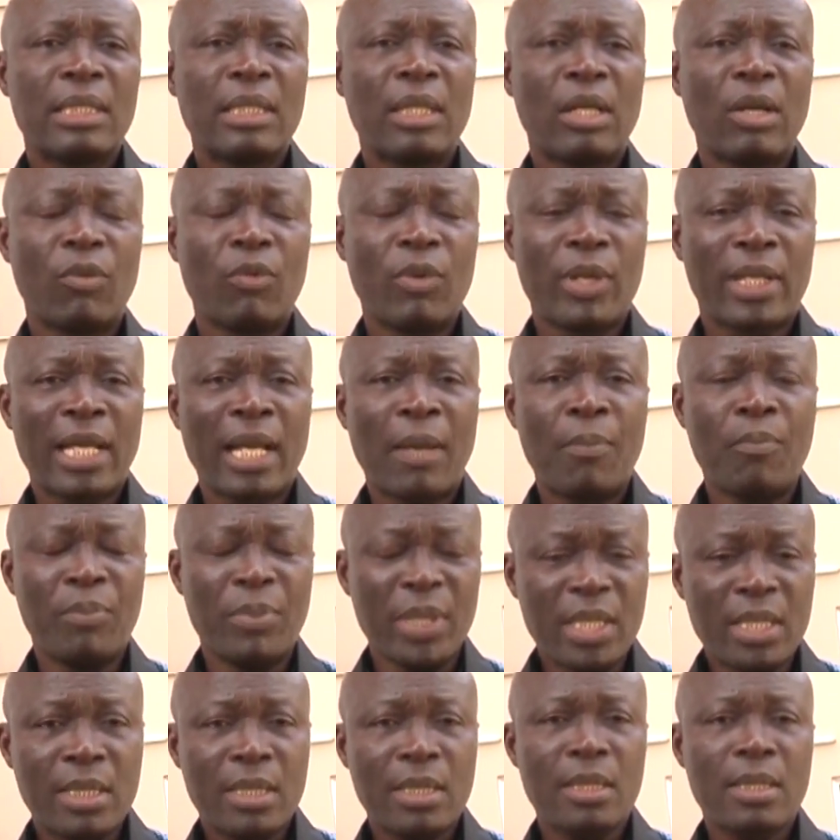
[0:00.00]
Uh, we can
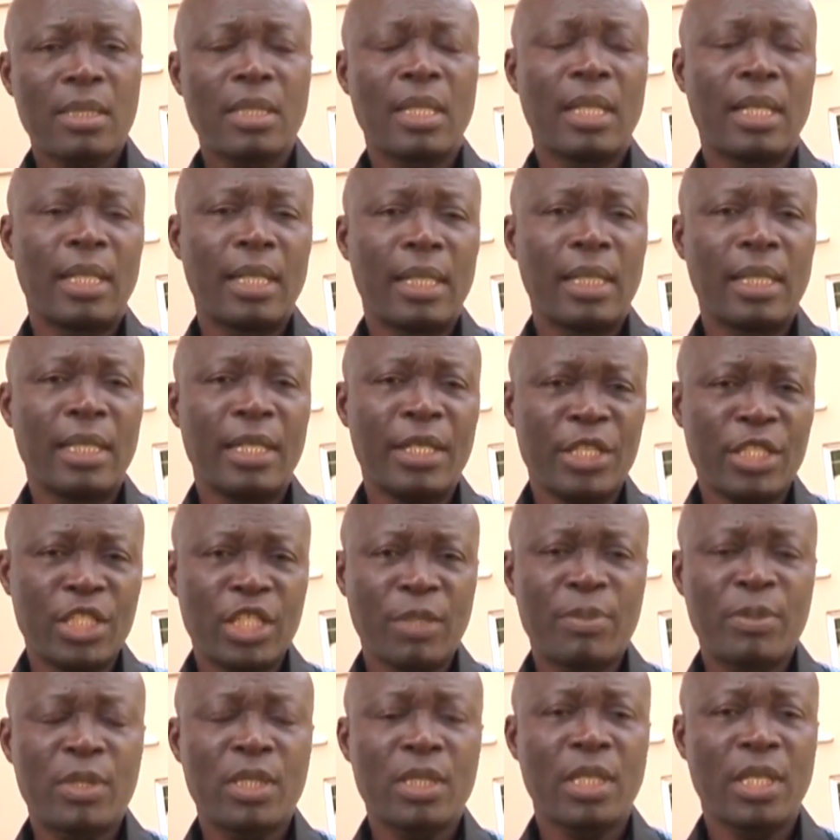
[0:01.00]
beat
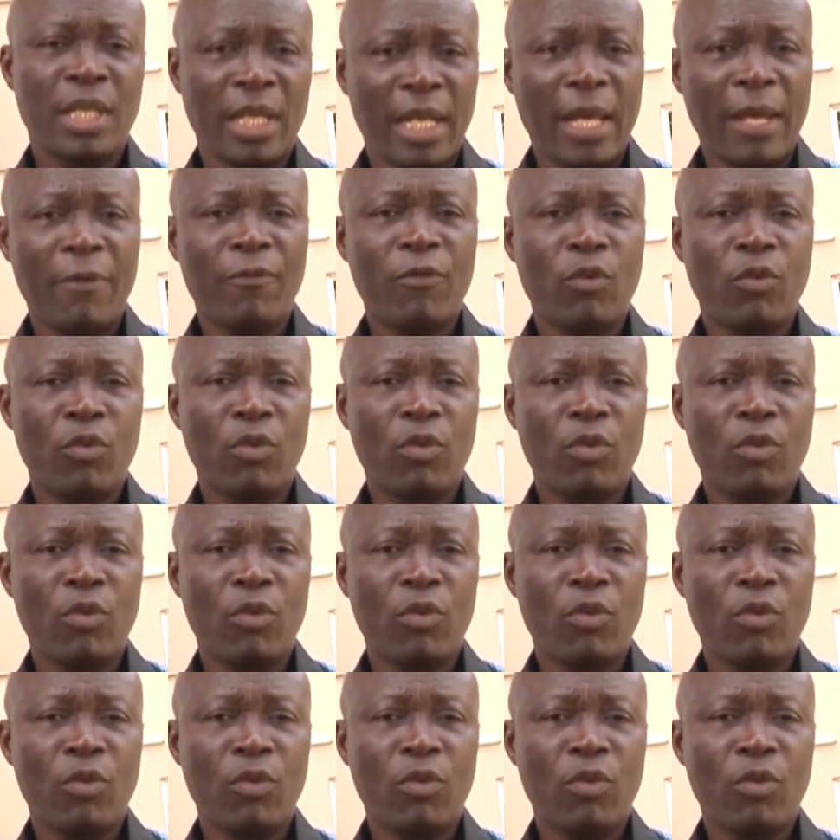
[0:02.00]
Egypt here.